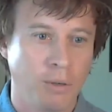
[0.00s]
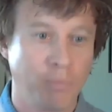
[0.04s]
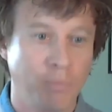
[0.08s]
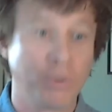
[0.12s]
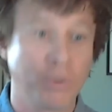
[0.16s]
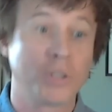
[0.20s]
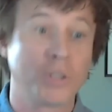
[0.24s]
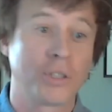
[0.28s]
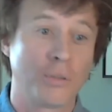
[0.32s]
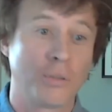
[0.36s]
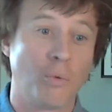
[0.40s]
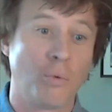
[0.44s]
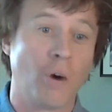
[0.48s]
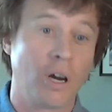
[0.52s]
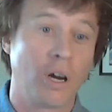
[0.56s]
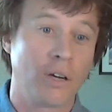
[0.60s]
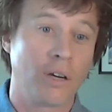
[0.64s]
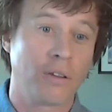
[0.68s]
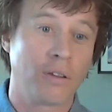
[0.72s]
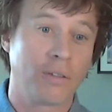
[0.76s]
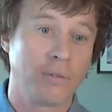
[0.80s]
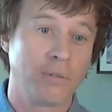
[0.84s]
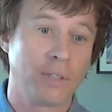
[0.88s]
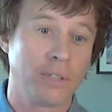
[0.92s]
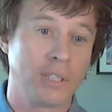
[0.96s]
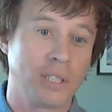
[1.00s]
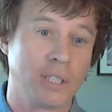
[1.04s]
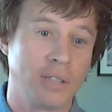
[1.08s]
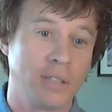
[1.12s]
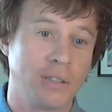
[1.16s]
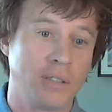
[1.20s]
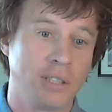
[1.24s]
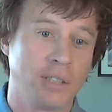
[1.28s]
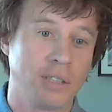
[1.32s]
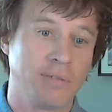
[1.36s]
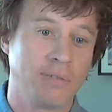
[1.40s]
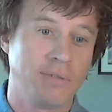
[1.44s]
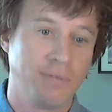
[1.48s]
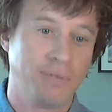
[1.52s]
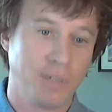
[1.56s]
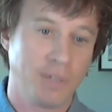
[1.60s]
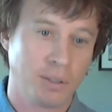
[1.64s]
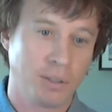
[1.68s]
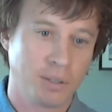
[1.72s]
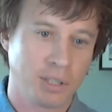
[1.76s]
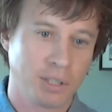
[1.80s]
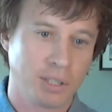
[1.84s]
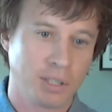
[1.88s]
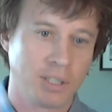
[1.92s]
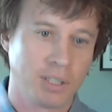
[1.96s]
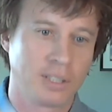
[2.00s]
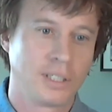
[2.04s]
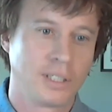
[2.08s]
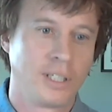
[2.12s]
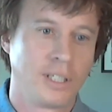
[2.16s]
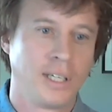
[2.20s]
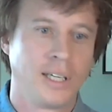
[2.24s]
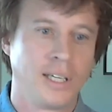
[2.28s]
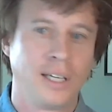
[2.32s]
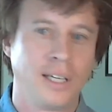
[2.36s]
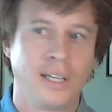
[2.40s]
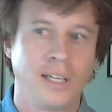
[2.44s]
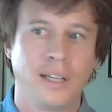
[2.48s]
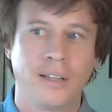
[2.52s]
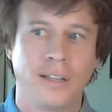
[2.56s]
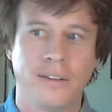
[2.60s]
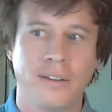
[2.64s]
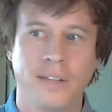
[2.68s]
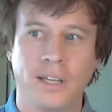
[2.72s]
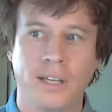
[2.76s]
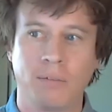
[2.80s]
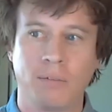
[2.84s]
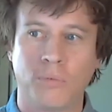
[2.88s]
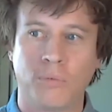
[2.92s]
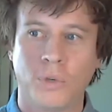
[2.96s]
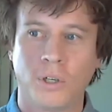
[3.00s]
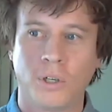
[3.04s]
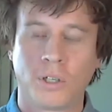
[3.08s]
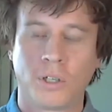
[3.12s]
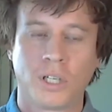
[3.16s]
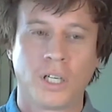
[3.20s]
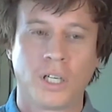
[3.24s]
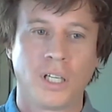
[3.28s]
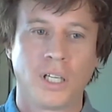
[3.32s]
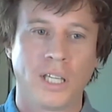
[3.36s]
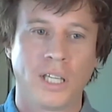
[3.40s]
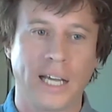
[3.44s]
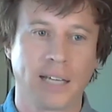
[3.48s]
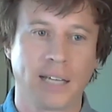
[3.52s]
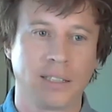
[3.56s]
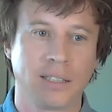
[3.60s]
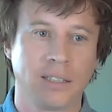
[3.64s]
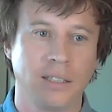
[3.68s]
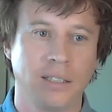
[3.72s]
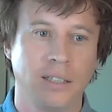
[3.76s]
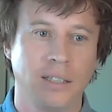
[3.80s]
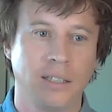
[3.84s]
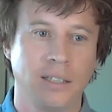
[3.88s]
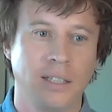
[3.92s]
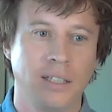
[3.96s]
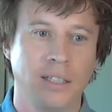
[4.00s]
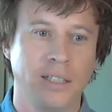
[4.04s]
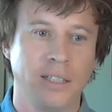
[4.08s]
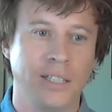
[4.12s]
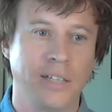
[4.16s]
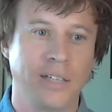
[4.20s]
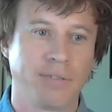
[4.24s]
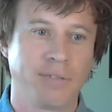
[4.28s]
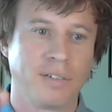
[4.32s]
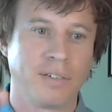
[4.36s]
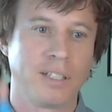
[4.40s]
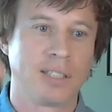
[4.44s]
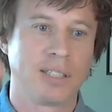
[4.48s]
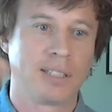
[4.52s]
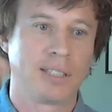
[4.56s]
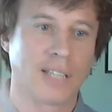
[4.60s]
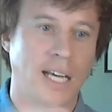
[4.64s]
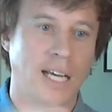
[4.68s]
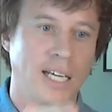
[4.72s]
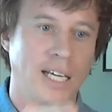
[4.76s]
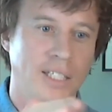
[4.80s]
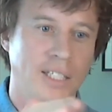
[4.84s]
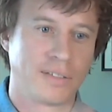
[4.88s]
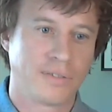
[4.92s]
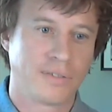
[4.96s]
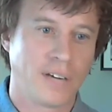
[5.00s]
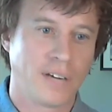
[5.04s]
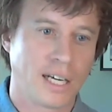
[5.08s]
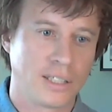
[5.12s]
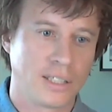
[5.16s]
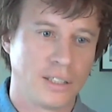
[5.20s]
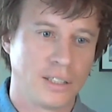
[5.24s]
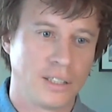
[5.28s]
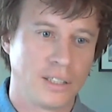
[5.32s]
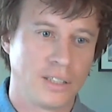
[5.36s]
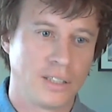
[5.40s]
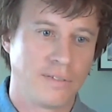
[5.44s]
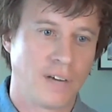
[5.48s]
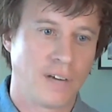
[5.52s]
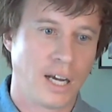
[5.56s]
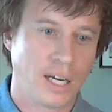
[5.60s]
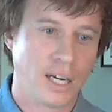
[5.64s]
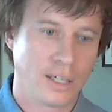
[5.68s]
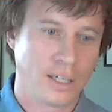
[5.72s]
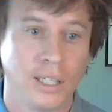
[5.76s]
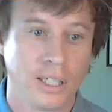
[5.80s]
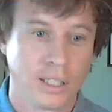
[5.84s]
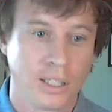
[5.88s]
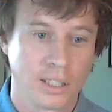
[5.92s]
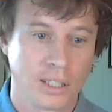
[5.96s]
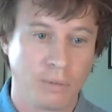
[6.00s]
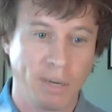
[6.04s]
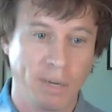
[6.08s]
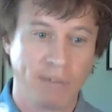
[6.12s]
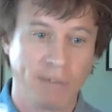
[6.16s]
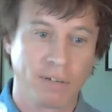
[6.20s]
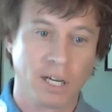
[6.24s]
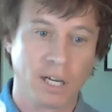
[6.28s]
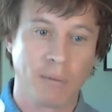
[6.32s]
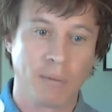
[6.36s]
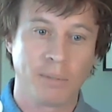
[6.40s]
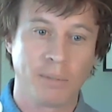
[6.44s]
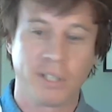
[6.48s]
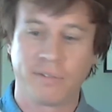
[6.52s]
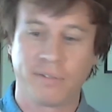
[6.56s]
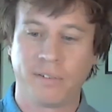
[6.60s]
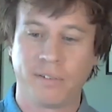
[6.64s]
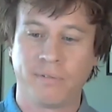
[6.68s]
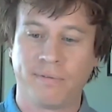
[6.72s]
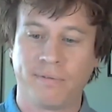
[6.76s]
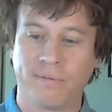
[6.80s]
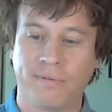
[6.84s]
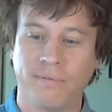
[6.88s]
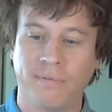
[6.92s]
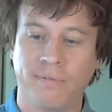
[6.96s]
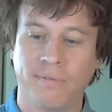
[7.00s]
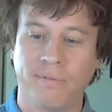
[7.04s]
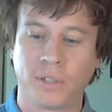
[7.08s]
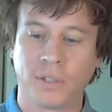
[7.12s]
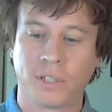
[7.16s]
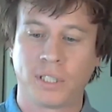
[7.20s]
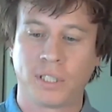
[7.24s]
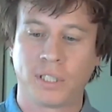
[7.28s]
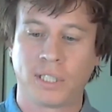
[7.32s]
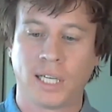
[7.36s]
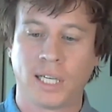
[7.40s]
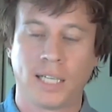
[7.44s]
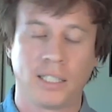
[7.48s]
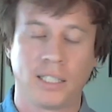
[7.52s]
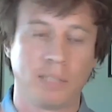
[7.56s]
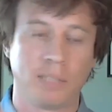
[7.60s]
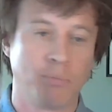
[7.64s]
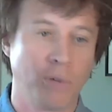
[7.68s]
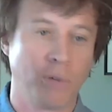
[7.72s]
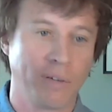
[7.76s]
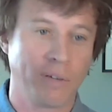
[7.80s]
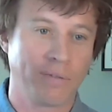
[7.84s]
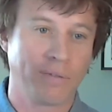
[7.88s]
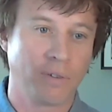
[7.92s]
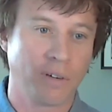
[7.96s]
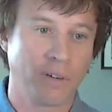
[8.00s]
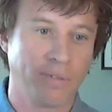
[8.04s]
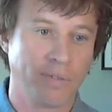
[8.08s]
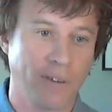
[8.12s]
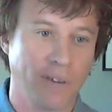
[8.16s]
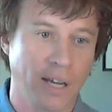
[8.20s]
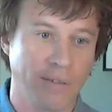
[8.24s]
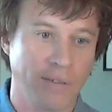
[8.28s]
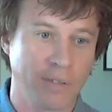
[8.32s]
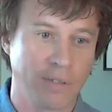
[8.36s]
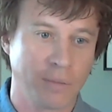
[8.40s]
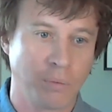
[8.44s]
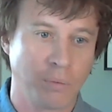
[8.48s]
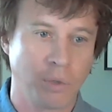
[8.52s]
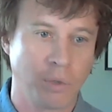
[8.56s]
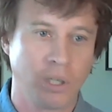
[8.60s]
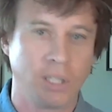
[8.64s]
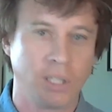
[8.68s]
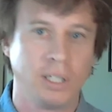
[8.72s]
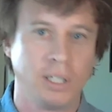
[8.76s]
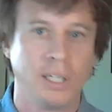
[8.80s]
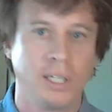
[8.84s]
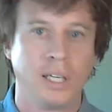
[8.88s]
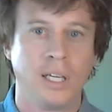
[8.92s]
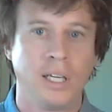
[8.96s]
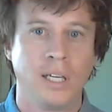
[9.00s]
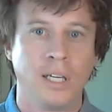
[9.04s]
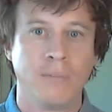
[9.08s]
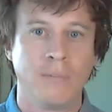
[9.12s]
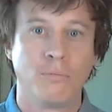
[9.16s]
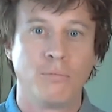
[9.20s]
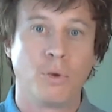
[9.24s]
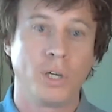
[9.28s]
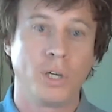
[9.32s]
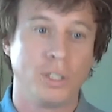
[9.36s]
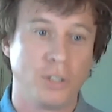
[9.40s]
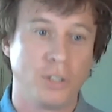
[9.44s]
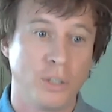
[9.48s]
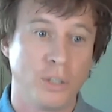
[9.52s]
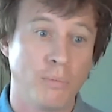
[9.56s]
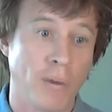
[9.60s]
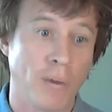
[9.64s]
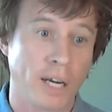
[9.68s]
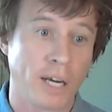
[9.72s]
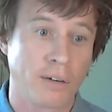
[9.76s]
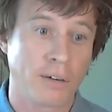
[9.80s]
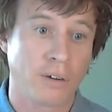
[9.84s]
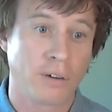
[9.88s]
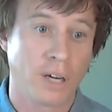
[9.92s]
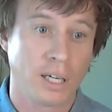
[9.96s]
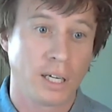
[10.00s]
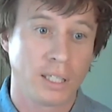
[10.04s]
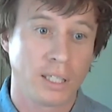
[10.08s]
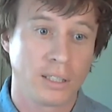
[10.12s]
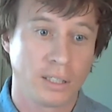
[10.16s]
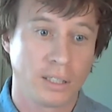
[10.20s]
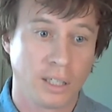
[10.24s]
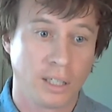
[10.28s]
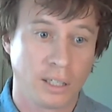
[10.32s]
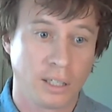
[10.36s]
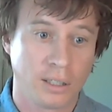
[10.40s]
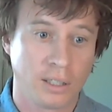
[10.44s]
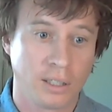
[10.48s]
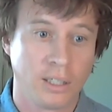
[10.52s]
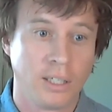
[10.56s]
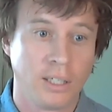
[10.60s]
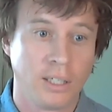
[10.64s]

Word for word: push the water through a series of filters that will collect different size fractions of iron. So we have a couple different filter sizes. 0.45 is one, 0.2 micron is another.